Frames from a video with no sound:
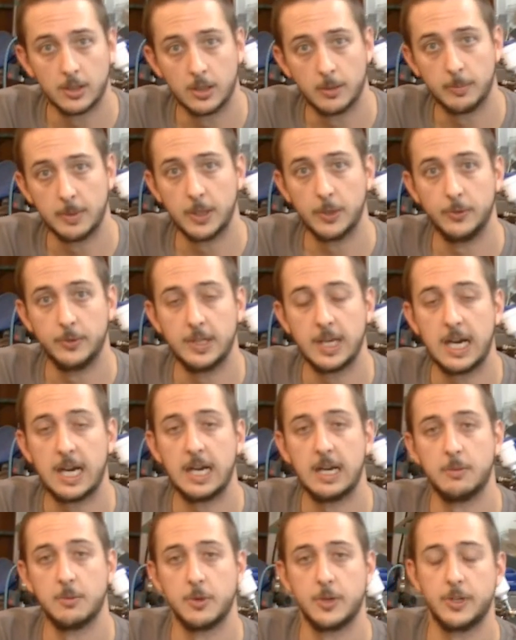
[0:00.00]
on my own
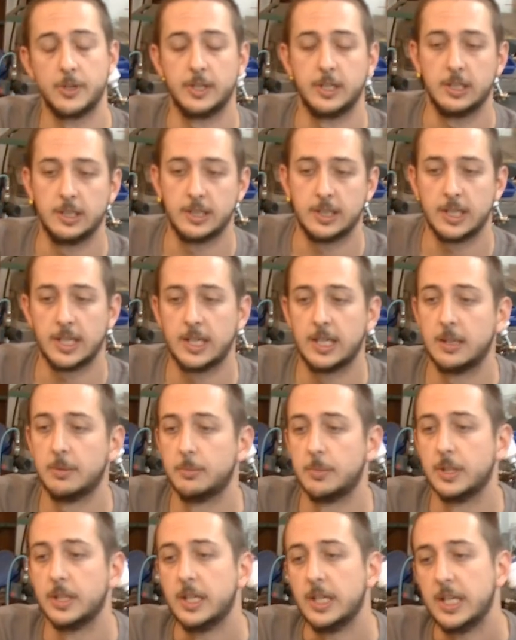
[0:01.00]
dime or anything like
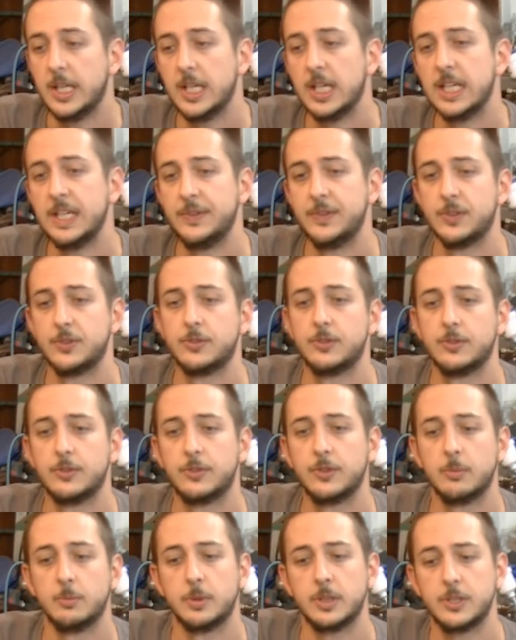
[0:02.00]
that. But if there's
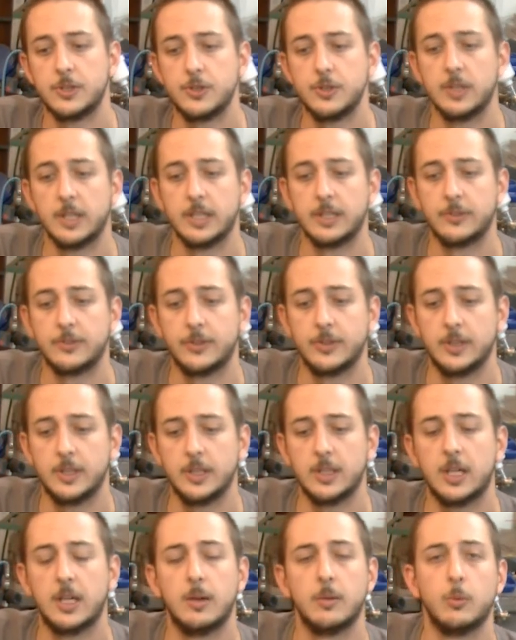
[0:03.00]
some place you'd like to
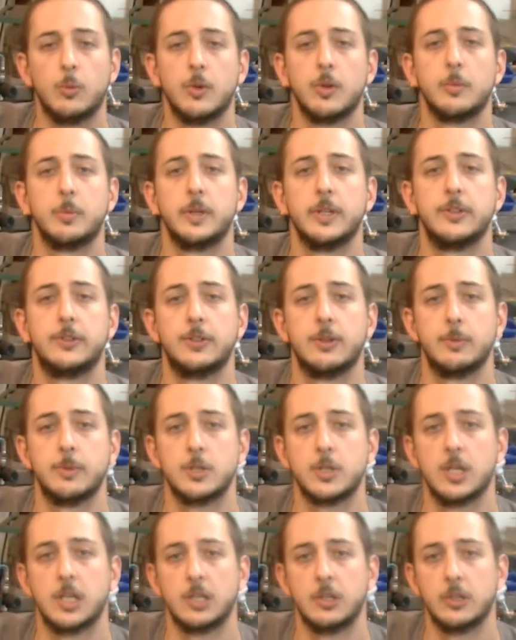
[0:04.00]
see, one of the places I'm going
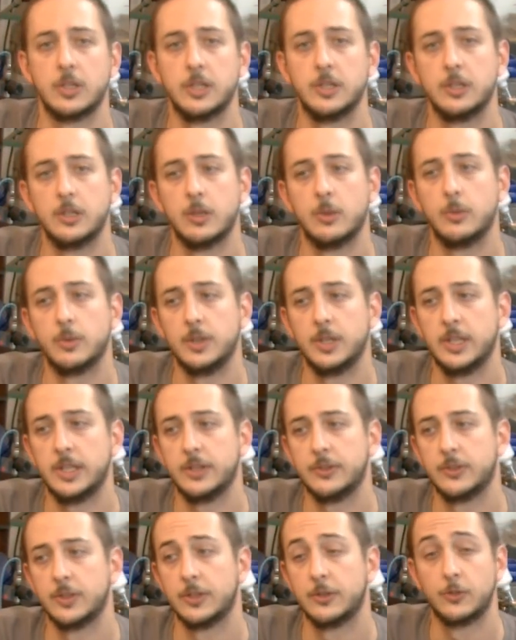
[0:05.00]
to try and look into going
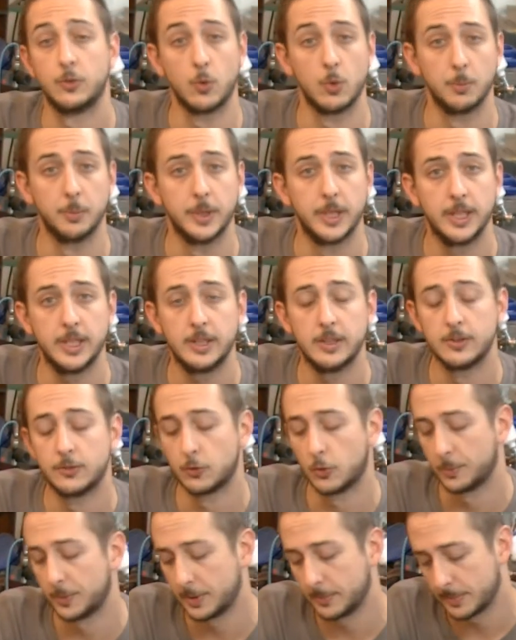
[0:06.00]
is Storm Lake
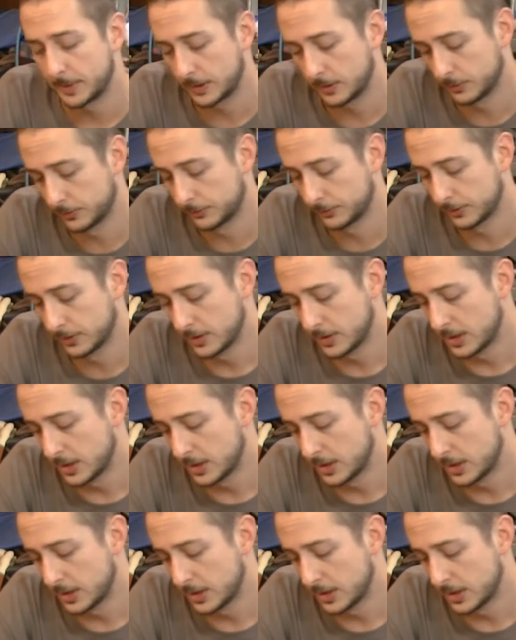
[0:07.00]
Barrels.